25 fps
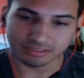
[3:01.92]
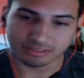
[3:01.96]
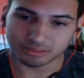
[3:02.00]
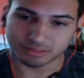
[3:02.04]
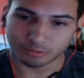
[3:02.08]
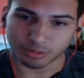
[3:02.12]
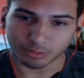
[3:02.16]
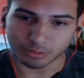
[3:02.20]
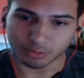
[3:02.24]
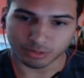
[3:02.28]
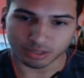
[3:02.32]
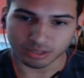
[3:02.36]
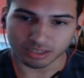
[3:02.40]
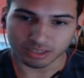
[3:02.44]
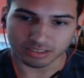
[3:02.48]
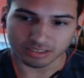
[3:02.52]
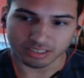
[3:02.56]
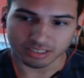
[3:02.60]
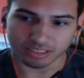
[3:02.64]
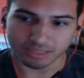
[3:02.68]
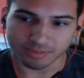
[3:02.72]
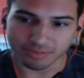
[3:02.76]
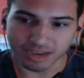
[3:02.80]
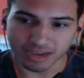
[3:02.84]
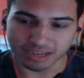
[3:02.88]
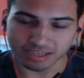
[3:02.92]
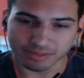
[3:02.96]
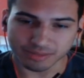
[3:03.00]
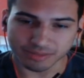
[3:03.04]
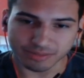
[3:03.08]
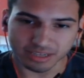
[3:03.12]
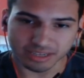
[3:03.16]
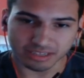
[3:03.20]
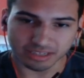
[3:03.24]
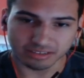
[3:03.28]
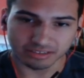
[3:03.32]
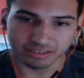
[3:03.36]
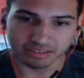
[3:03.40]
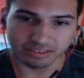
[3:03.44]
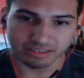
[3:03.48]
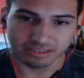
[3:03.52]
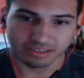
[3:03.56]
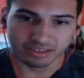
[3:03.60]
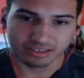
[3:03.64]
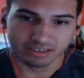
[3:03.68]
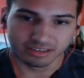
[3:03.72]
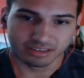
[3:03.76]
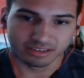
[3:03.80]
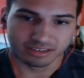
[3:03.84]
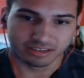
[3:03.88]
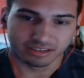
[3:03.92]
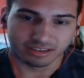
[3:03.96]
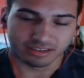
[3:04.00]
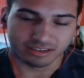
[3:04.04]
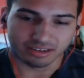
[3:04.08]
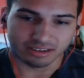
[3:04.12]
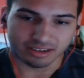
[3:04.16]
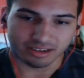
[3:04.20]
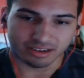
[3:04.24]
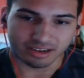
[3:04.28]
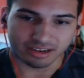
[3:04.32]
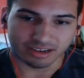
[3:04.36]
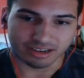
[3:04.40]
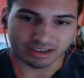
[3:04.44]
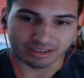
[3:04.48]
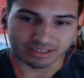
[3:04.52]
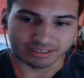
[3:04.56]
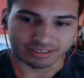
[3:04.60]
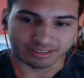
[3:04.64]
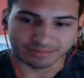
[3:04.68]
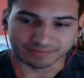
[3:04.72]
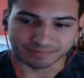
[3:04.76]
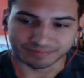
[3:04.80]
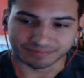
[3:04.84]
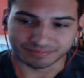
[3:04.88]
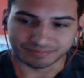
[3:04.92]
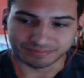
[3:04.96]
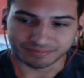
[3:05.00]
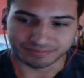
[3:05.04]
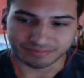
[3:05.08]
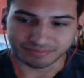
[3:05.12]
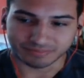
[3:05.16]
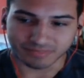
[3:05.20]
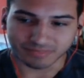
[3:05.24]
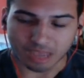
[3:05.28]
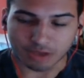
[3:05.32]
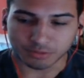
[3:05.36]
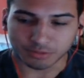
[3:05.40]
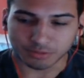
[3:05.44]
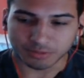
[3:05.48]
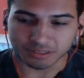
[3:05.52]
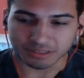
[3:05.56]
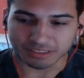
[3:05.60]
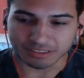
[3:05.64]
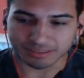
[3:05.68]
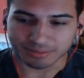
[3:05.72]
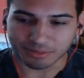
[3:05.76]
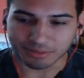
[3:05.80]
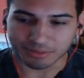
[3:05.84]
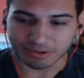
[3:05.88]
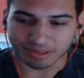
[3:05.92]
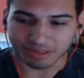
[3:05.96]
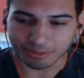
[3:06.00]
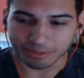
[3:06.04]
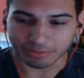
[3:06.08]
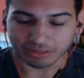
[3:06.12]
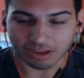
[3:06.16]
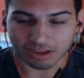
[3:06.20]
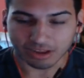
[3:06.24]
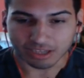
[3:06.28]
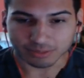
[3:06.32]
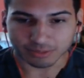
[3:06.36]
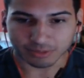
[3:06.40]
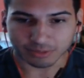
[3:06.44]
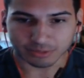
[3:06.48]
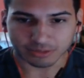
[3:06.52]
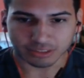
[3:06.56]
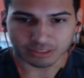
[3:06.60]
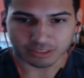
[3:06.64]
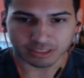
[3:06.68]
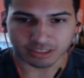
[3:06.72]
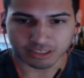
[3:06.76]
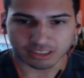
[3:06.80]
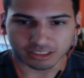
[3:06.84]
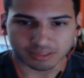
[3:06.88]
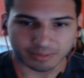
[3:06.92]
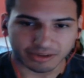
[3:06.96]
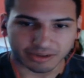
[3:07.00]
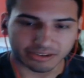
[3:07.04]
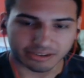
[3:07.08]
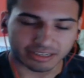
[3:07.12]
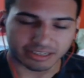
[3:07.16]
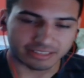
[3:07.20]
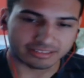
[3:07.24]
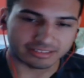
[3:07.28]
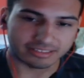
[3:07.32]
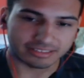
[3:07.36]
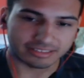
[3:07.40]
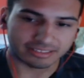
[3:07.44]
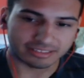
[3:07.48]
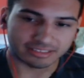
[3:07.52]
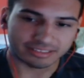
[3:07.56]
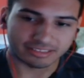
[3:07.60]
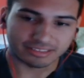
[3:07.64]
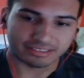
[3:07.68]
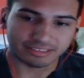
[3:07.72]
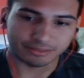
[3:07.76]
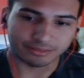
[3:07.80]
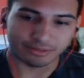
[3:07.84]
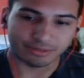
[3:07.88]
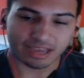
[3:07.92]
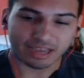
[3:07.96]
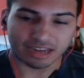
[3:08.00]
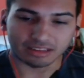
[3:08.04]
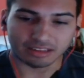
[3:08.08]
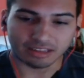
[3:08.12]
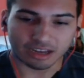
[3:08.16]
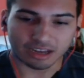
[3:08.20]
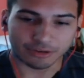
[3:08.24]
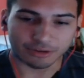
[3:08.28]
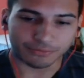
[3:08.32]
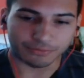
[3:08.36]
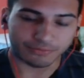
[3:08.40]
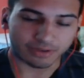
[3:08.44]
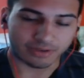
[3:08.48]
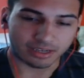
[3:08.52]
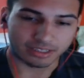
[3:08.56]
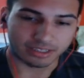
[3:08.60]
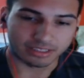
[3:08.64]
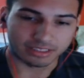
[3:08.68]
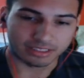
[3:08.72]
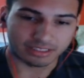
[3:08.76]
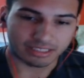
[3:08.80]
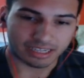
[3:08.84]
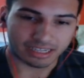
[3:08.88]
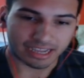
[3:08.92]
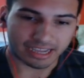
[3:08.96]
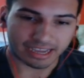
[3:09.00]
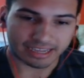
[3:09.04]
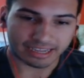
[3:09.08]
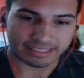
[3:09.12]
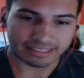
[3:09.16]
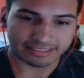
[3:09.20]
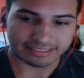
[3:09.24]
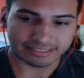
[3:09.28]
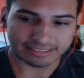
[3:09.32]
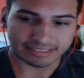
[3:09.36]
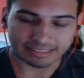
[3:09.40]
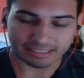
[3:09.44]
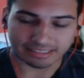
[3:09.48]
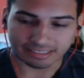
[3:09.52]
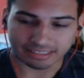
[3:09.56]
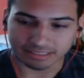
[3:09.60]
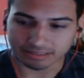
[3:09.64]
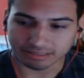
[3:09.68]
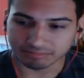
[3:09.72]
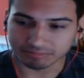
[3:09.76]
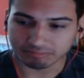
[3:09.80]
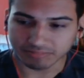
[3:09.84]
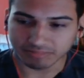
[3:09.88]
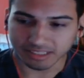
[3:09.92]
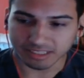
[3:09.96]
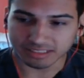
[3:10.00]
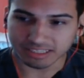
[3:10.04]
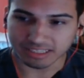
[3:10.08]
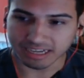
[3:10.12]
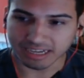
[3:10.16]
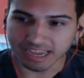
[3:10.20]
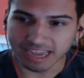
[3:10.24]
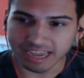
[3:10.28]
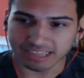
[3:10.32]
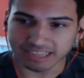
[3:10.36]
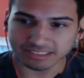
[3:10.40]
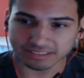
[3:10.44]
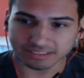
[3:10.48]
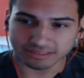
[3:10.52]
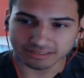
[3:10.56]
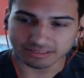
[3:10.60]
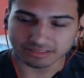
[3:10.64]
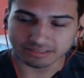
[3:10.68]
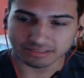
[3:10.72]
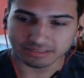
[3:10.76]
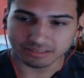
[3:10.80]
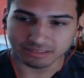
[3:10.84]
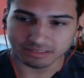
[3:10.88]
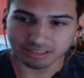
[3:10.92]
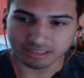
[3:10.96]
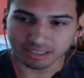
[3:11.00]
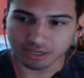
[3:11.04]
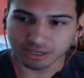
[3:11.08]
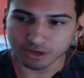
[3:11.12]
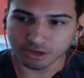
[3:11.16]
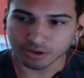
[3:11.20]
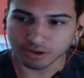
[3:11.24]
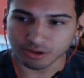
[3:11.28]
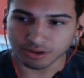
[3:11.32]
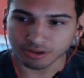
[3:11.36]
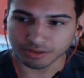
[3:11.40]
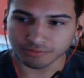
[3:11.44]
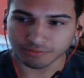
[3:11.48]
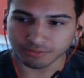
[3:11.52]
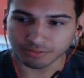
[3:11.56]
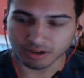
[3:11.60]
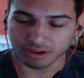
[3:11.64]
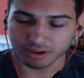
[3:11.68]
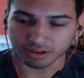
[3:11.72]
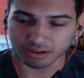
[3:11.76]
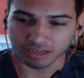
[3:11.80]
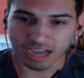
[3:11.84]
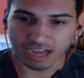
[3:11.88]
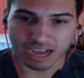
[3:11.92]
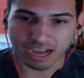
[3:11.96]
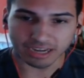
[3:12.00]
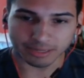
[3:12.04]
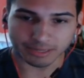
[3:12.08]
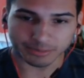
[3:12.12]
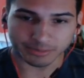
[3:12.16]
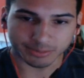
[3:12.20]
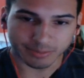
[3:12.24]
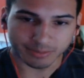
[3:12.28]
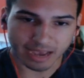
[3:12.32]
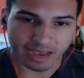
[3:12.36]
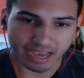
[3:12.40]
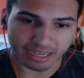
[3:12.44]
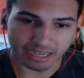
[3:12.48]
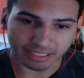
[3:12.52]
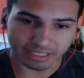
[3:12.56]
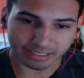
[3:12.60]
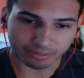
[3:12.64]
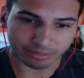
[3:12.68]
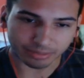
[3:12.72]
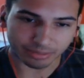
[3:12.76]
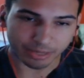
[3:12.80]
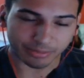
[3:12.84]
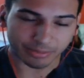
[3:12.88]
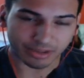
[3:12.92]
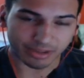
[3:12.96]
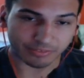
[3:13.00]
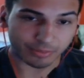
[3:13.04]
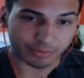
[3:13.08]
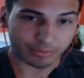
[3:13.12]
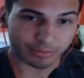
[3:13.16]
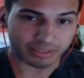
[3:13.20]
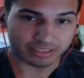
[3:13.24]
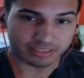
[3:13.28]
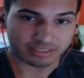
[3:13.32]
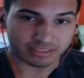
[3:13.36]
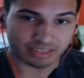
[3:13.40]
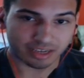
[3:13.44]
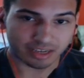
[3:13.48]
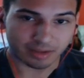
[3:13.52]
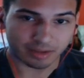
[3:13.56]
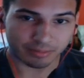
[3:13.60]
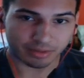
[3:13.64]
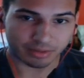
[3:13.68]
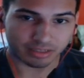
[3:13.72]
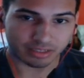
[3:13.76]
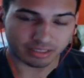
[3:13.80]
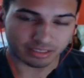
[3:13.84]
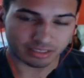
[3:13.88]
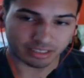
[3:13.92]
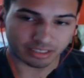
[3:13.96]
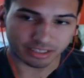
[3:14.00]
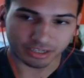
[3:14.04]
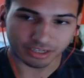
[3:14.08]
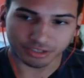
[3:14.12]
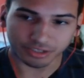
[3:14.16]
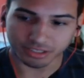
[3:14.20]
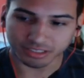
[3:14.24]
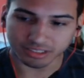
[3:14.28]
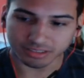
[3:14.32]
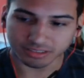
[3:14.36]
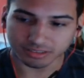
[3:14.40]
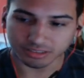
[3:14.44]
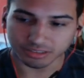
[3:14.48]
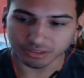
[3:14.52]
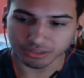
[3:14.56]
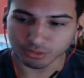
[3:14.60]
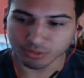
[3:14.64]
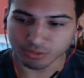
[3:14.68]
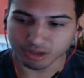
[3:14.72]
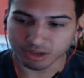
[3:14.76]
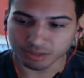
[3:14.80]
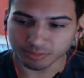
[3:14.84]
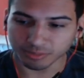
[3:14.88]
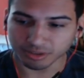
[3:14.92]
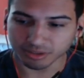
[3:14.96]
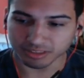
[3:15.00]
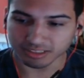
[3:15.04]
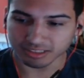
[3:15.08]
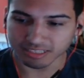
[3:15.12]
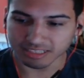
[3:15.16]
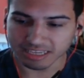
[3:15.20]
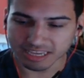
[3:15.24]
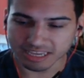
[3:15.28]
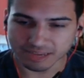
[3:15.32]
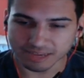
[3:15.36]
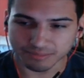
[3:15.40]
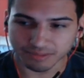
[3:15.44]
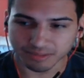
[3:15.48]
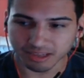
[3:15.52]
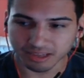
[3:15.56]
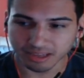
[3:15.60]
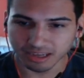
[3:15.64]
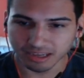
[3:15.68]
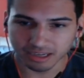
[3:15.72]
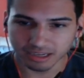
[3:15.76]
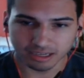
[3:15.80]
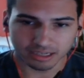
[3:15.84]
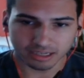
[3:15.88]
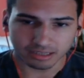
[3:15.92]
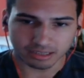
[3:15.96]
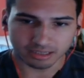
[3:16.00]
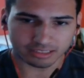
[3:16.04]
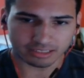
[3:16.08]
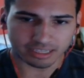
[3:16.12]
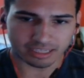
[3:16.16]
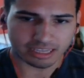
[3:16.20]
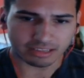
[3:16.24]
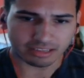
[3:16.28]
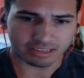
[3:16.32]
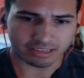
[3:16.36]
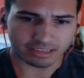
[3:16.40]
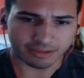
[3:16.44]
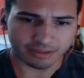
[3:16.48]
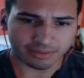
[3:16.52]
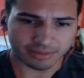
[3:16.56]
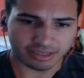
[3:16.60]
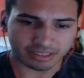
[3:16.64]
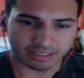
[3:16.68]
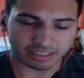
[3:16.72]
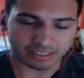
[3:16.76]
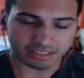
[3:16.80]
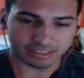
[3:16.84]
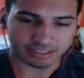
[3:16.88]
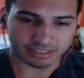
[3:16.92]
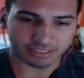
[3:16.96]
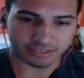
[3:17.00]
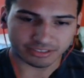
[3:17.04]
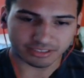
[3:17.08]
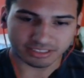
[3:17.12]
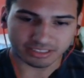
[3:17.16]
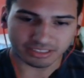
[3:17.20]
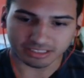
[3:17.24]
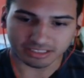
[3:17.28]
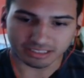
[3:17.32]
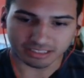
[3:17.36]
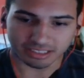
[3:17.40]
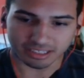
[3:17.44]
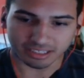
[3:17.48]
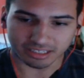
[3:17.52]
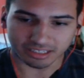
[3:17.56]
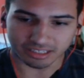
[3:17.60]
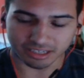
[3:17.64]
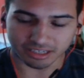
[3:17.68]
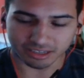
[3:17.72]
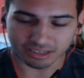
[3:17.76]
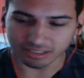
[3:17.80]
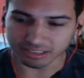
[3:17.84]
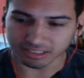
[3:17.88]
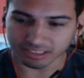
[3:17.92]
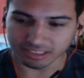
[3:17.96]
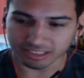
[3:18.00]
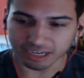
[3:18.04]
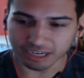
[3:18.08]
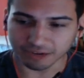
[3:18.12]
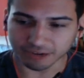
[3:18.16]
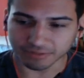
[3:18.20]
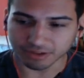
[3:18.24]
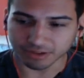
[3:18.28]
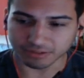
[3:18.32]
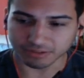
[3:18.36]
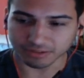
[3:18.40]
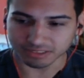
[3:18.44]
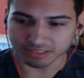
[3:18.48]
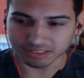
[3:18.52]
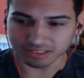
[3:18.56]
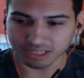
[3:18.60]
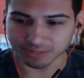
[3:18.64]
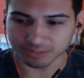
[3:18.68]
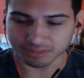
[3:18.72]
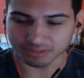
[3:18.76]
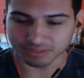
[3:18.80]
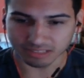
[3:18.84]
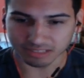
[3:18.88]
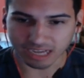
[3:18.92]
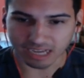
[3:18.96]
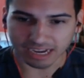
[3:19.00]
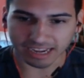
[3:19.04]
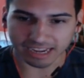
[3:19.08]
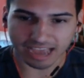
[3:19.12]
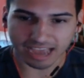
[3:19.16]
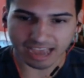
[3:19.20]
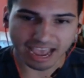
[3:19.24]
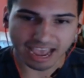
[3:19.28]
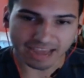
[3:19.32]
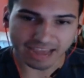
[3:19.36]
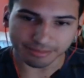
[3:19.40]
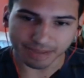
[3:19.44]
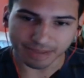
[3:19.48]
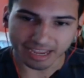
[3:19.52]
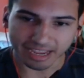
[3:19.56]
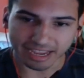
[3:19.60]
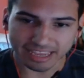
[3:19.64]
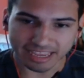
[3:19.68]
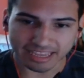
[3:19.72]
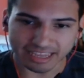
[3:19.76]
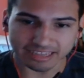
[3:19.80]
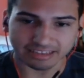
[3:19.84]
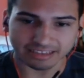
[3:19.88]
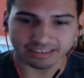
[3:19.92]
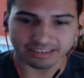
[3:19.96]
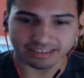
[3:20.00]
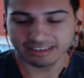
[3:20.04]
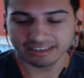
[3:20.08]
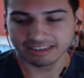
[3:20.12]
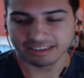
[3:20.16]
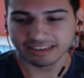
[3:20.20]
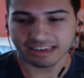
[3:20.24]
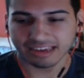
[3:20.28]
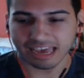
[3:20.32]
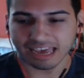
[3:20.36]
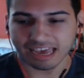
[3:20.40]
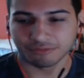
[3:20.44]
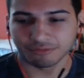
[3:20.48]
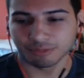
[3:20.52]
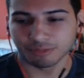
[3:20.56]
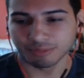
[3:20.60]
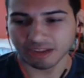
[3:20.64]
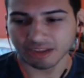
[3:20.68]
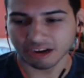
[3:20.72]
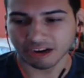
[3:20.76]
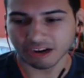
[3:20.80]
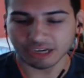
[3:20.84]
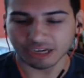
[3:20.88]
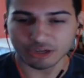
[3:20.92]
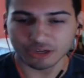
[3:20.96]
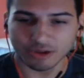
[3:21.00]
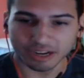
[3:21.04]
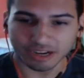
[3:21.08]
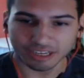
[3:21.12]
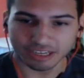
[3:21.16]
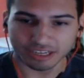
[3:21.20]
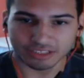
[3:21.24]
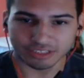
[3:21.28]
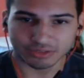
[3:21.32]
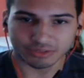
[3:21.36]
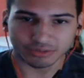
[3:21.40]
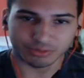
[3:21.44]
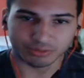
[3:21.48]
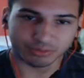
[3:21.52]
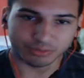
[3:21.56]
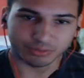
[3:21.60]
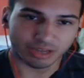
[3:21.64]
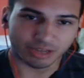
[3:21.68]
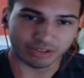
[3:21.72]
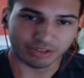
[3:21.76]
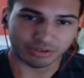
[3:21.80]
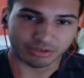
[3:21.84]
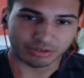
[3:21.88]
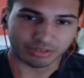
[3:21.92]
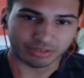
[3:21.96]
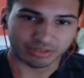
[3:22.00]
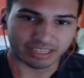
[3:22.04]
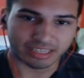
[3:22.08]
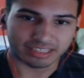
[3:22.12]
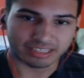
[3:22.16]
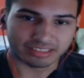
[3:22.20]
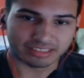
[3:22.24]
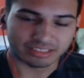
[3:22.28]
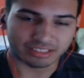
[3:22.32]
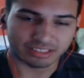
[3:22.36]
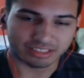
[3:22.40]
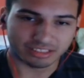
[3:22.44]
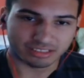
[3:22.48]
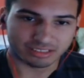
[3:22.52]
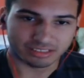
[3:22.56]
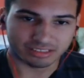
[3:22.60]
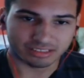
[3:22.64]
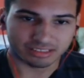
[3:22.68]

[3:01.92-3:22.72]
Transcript: where we lost to Team Magni mid. I was pretty disappointed that we lost, but it was a good experience. We had a lot of fun, and they said, hey, if our guy comes back, you'll probably have to be a sub, but you're welcome on the team. I was like, hell yeah, man, let's do it. I didn't care if I was a sub. I had my in, and from there I knew I could do other things and just